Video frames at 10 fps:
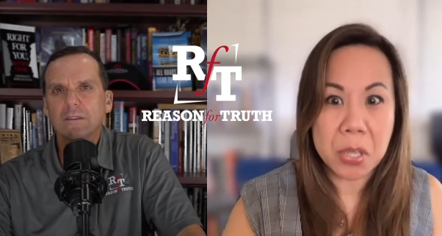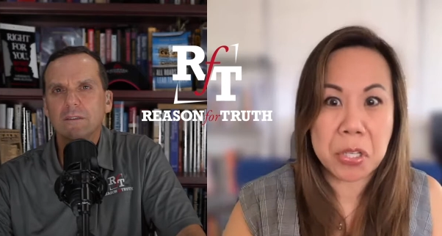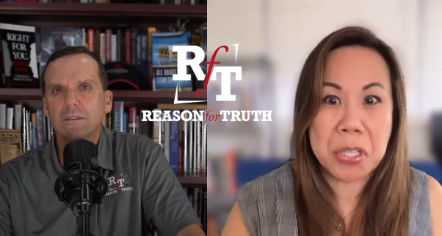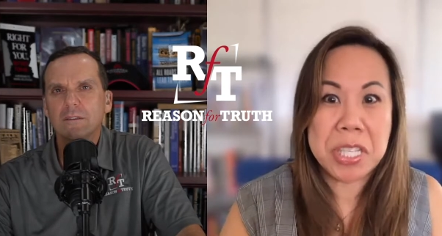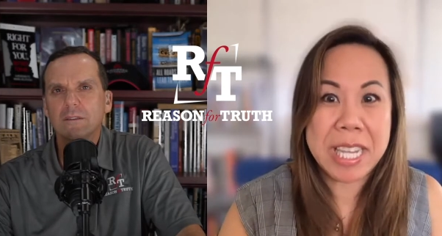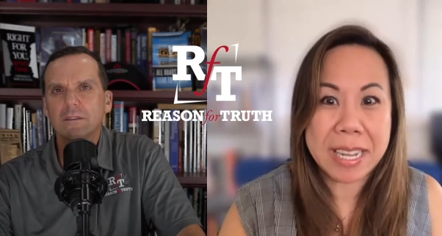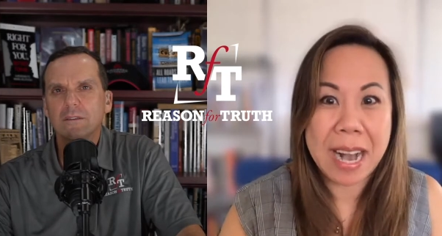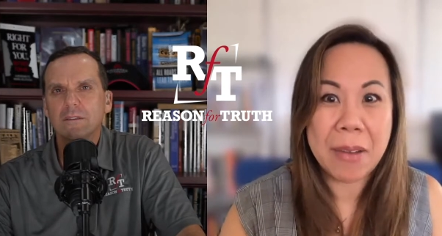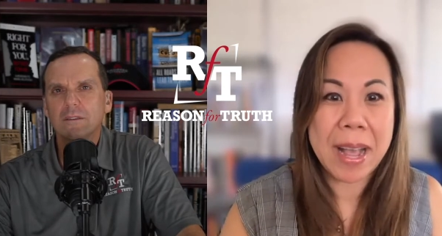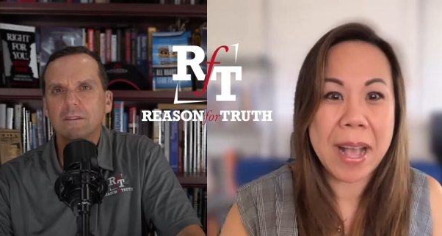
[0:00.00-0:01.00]
Speaker 1: starts to seek
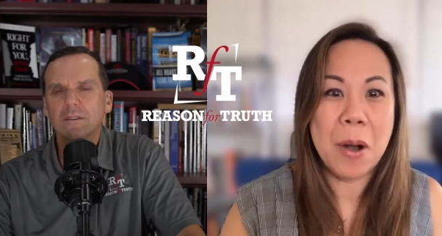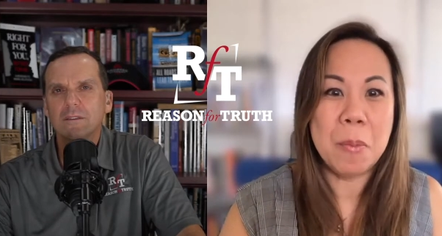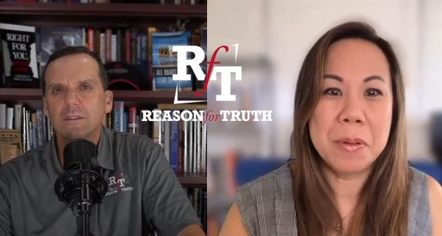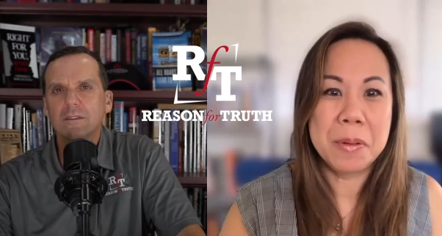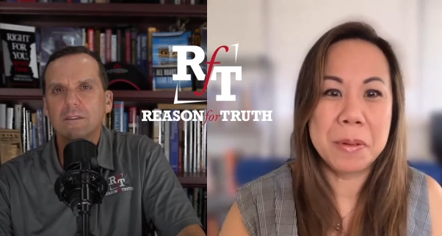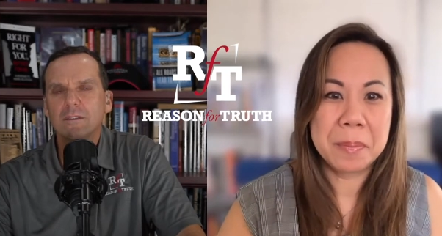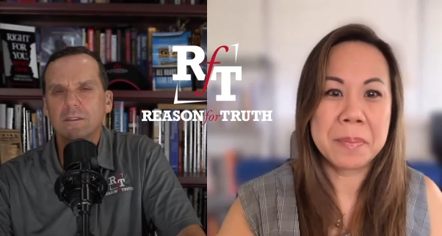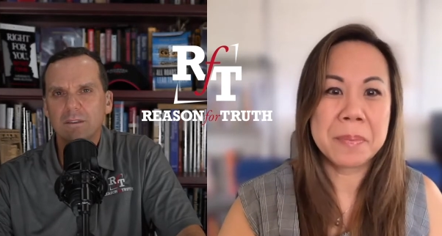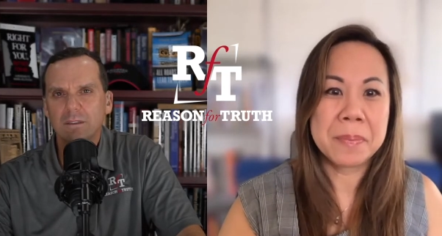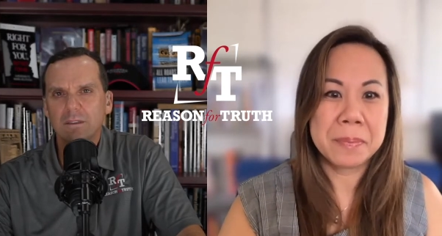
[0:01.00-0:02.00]
out help.
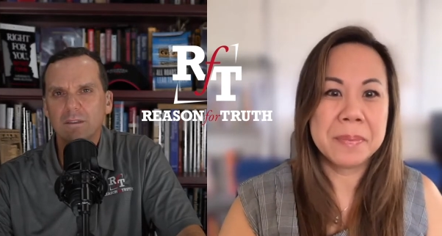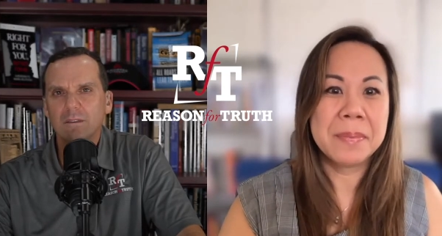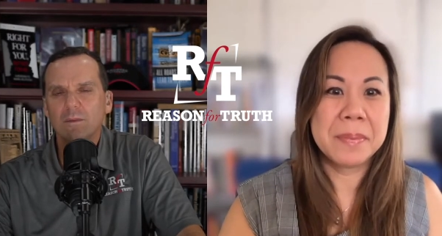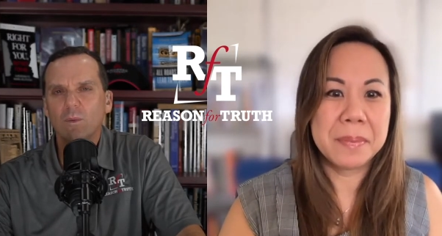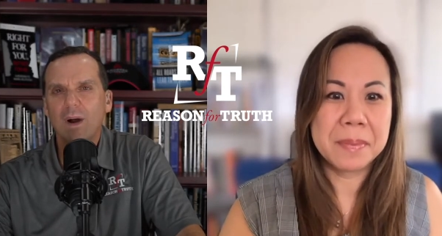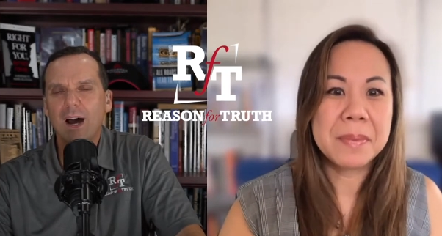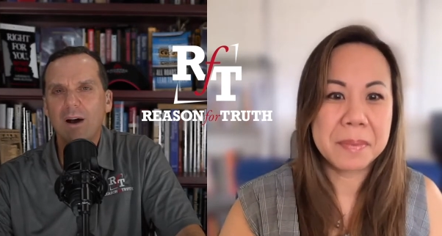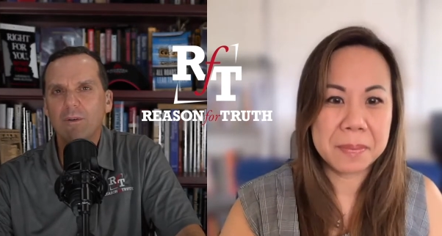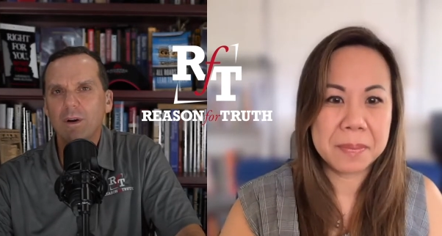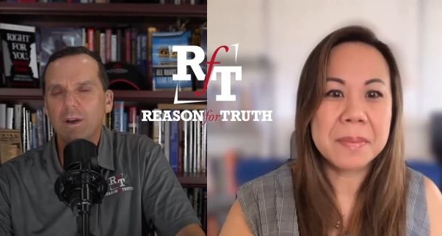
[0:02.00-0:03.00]

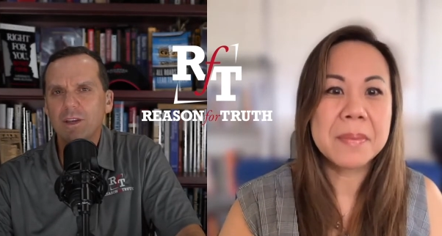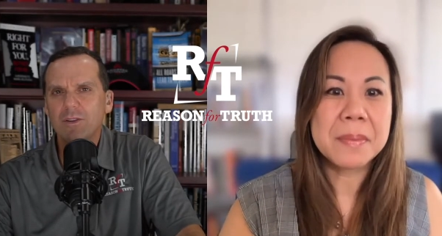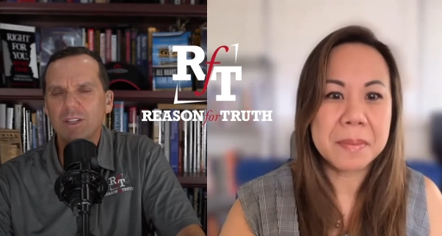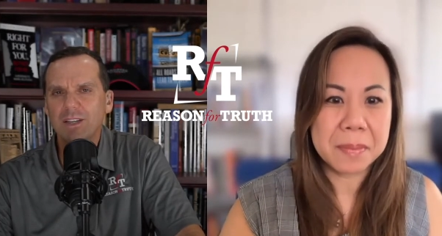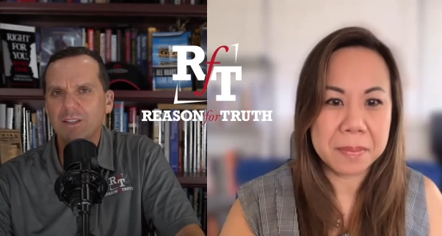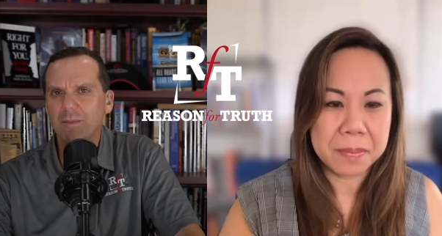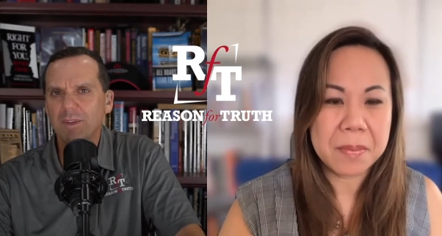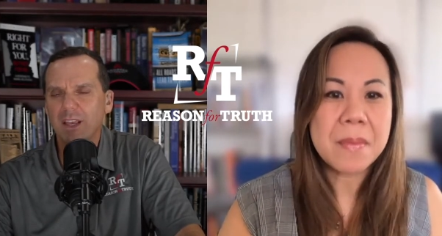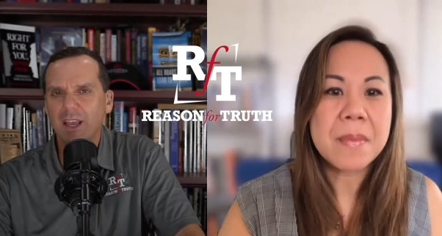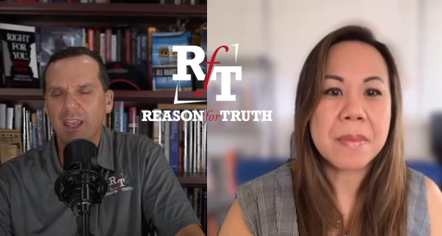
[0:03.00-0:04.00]
Speaker 2: Wow. Uh, you said
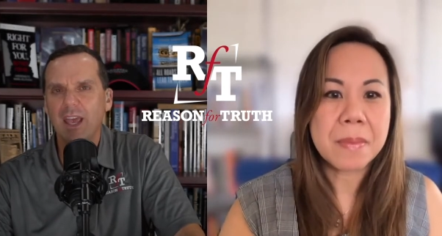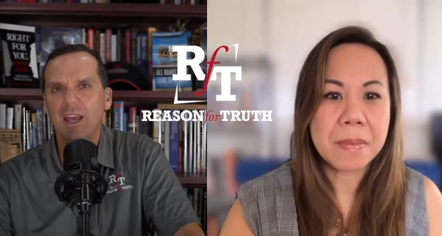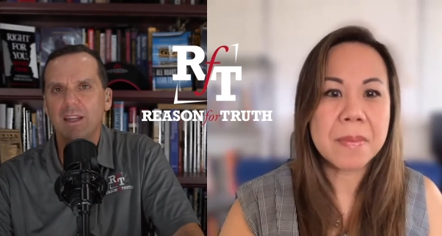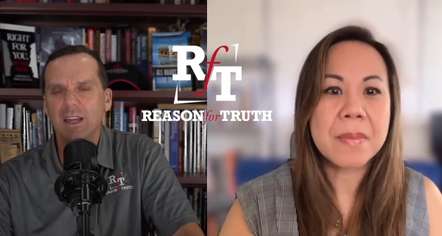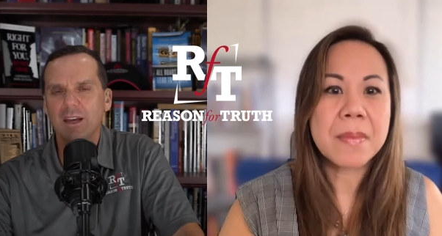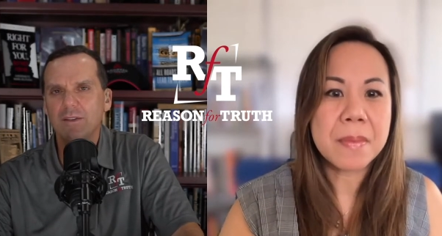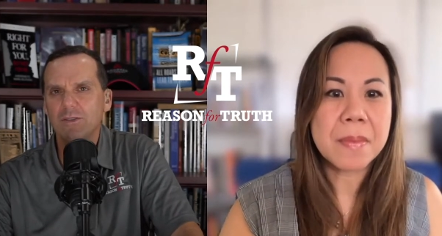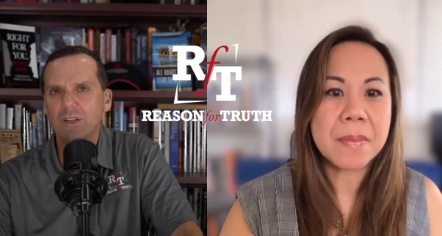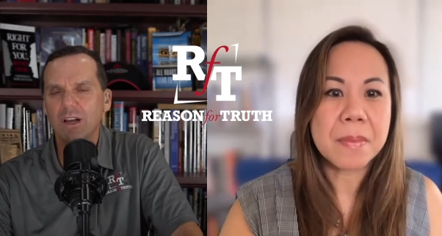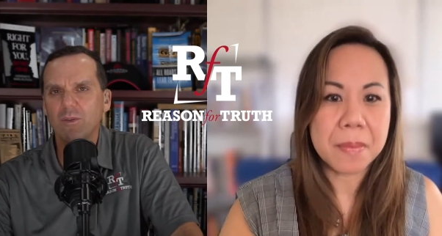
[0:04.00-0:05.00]
something again that
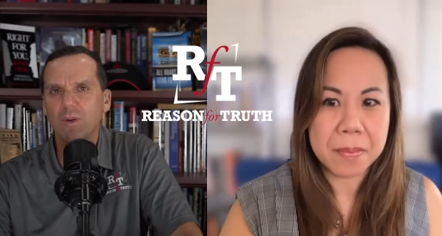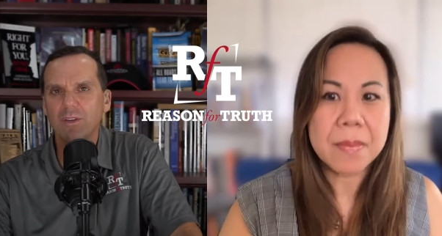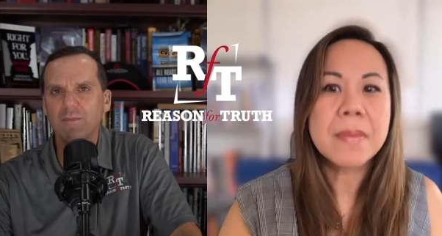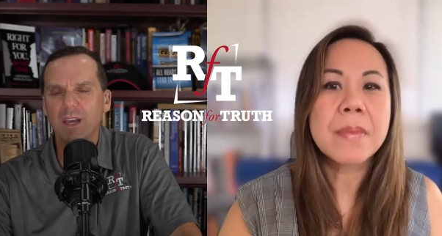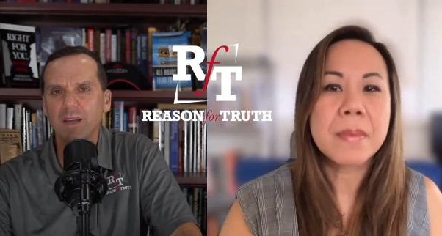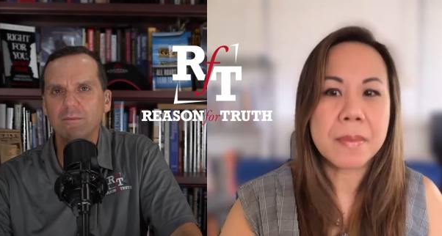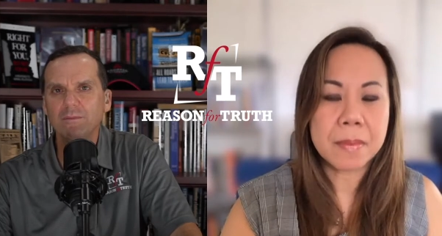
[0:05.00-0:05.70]
stuck with me.